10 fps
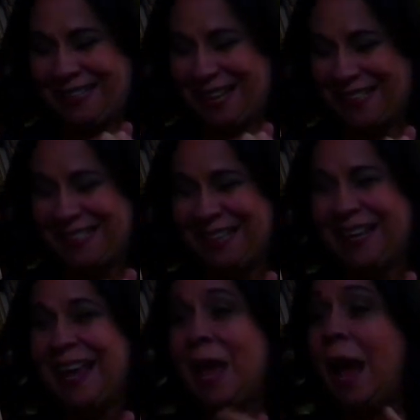doing? I
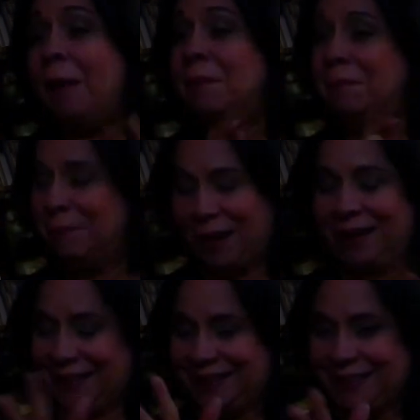said, I'm on my way.
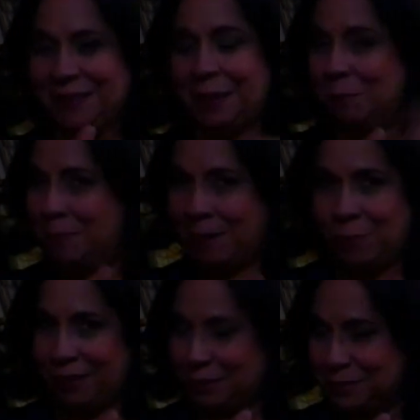I tell you, I'm on my
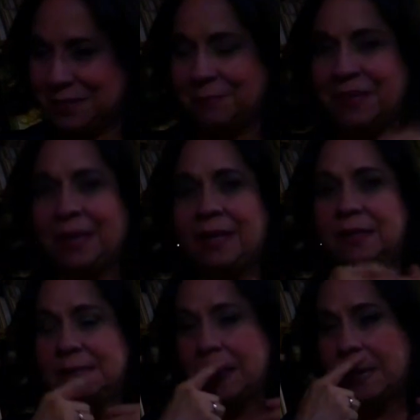way to do something
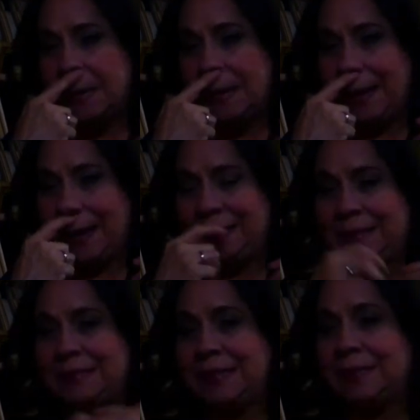else. And he
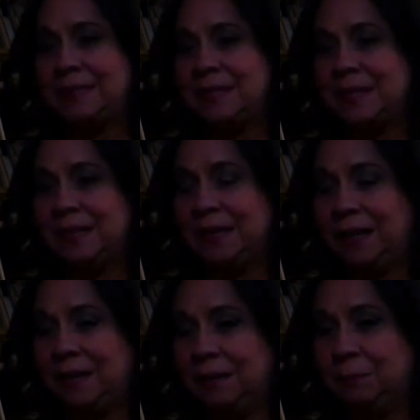says, the
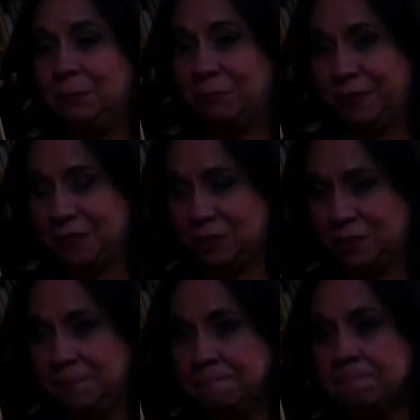uh,
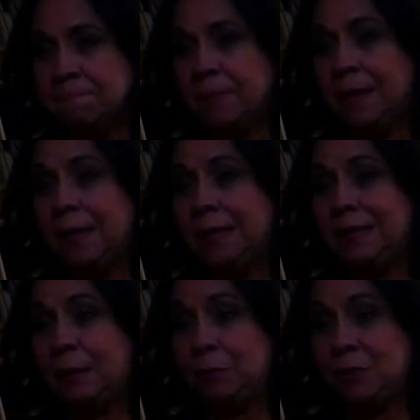professor,
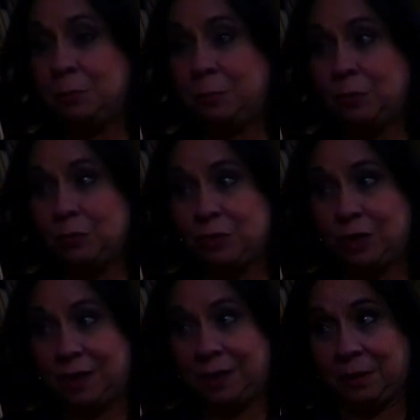that was supposed to
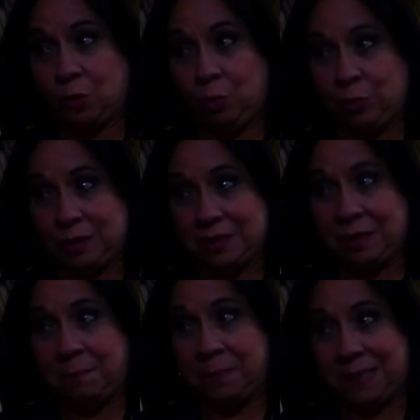start a course
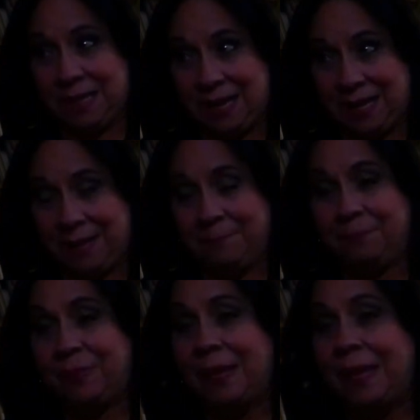on Monday
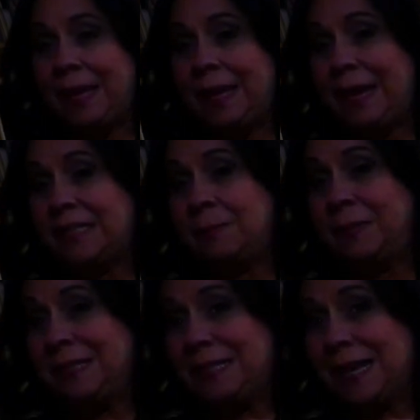has
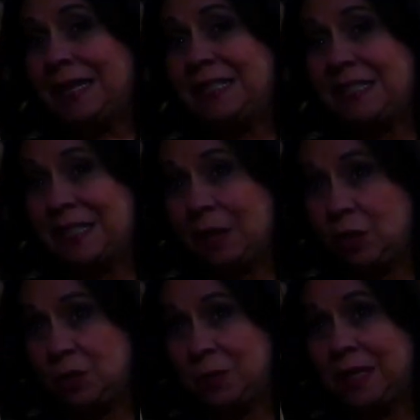appendicitis, is in the
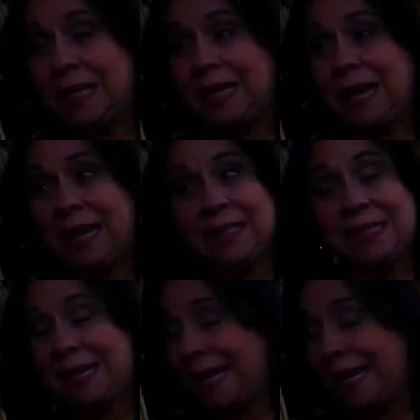hospital, he has, he